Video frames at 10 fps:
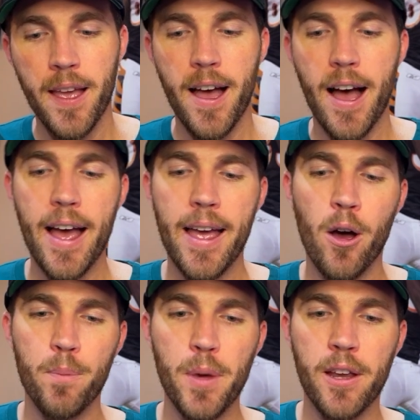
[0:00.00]
I
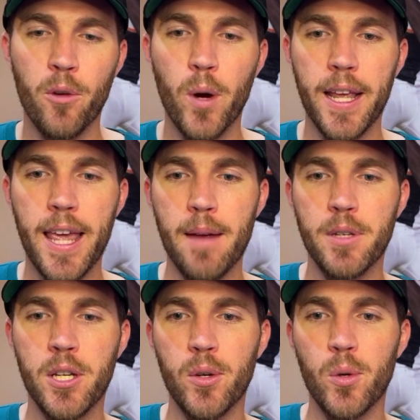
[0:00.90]
hope you can win a game
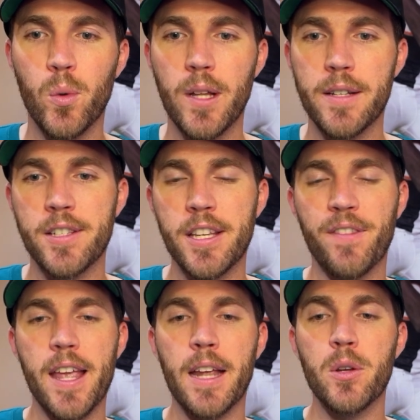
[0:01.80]
too. Let's see
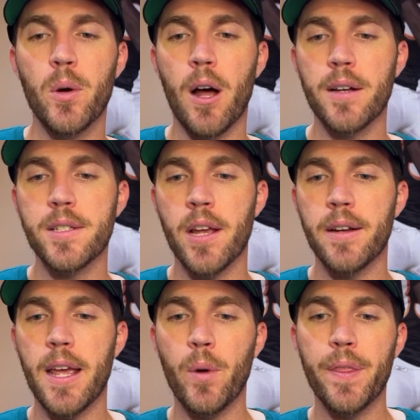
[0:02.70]
if they can do it on
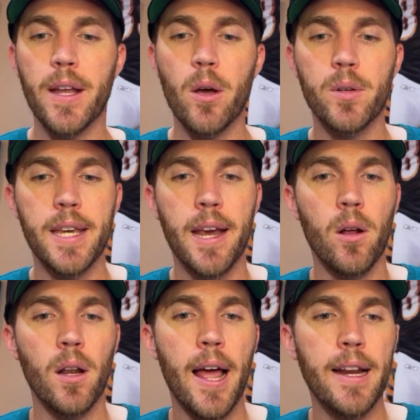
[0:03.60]
Sunday when they go to
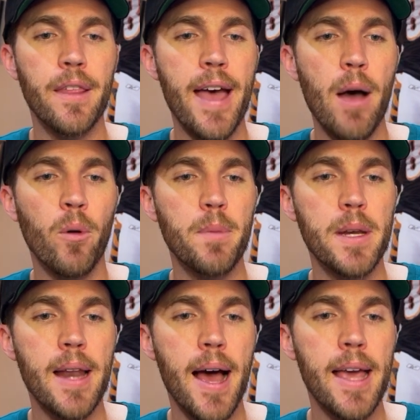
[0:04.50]
Carolina. That would
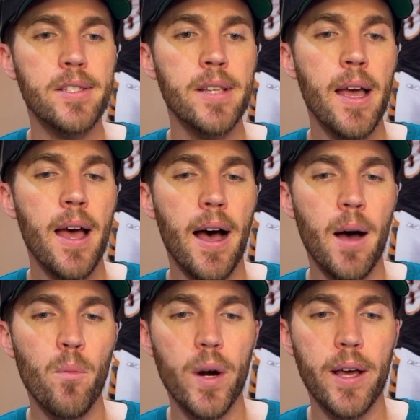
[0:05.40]
be nice.
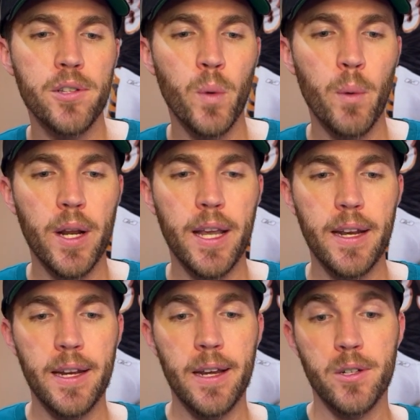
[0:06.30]
What else do we want to get
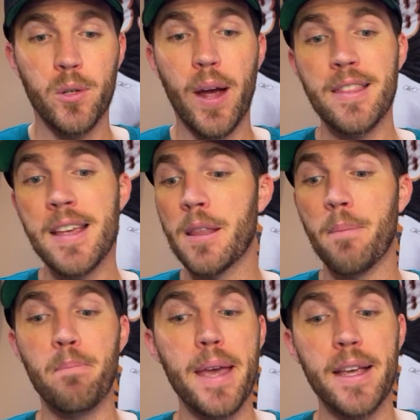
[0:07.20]
in here too? I think the
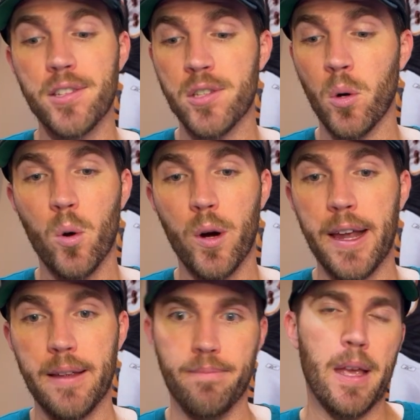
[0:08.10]
big
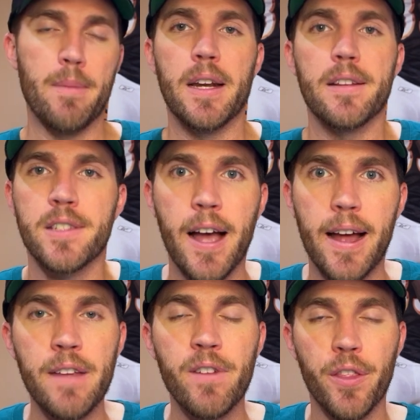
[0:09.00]
story, I mean, it's
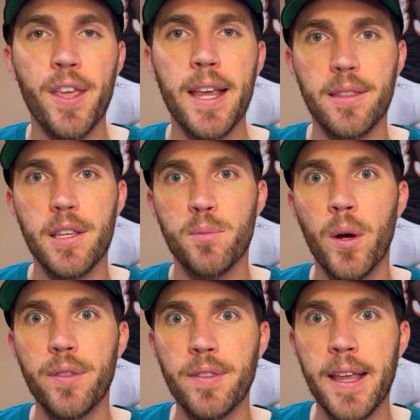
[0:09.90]
not even a think at this
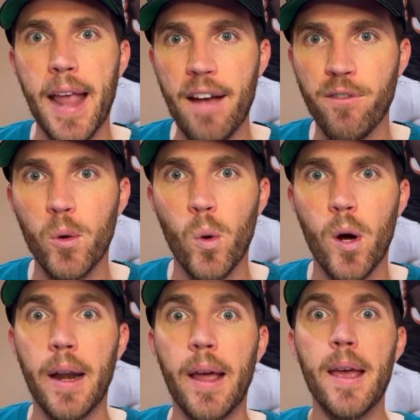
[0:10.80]
point, the thing
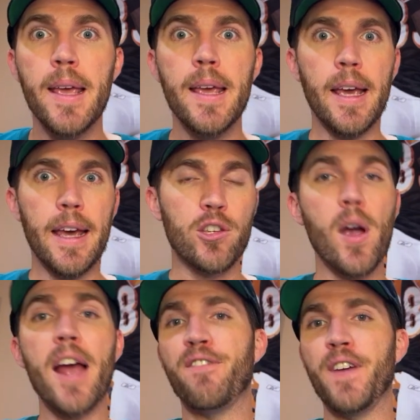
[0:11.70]
everyone is
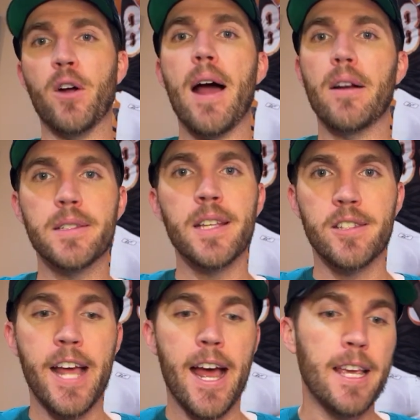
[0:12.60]
trying to figure out in
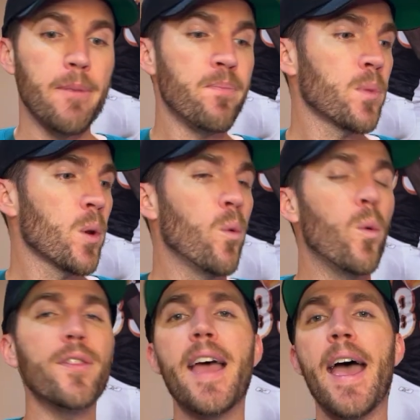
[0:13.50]
Cincinnati,
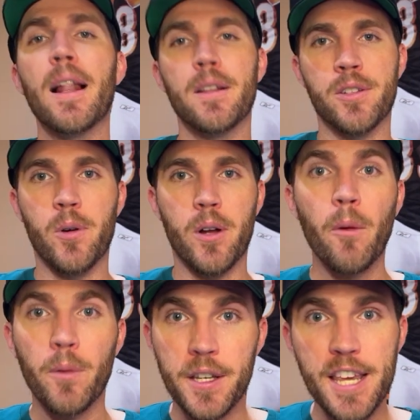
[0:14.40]
what the hell is going
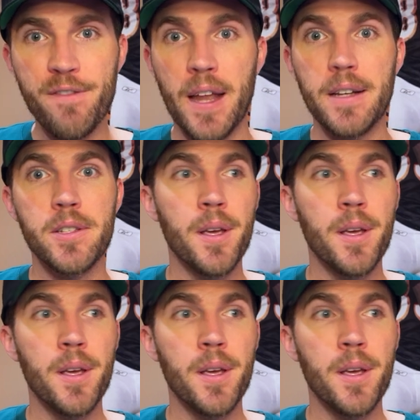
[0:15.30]
on with the defense?